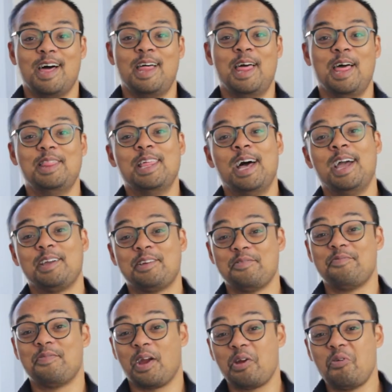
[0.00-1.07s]
that could
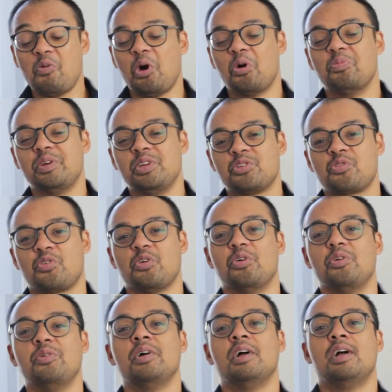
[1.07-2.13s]
very well be
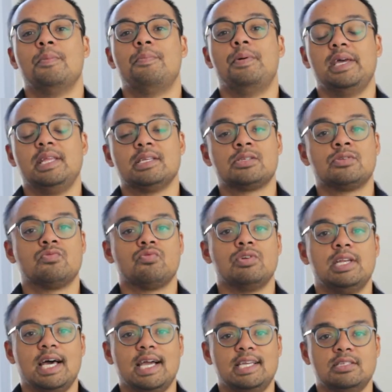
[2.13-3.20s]
true, but it doesn't
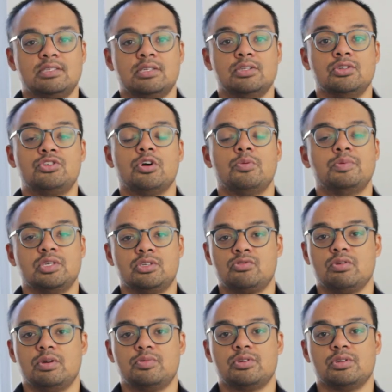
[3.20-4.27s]
relate to the job
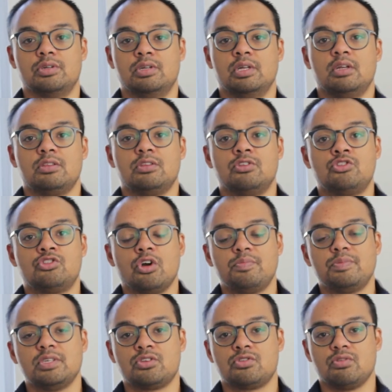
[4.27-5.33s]
description. The job
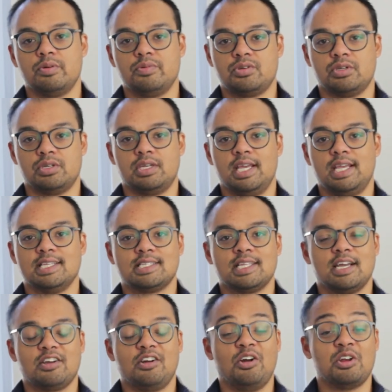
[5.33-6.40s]
description is
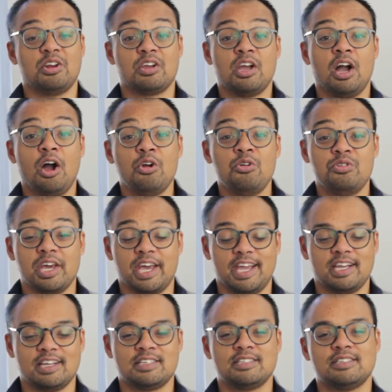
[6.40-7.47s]
that kind of
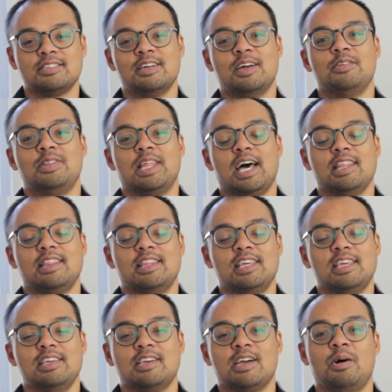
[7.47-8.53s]
codex that
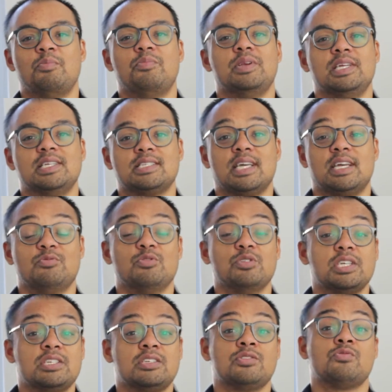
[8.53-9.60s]
the company is saying, well,
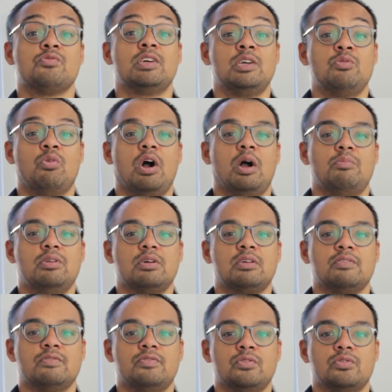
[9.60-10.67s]
this is really what I'm
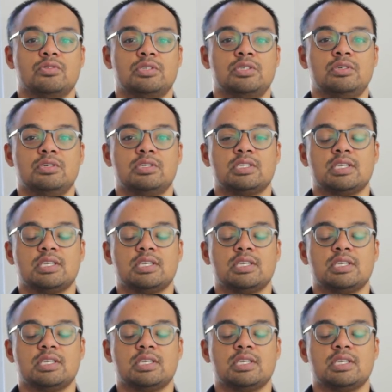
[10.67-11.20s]
looking for. So you could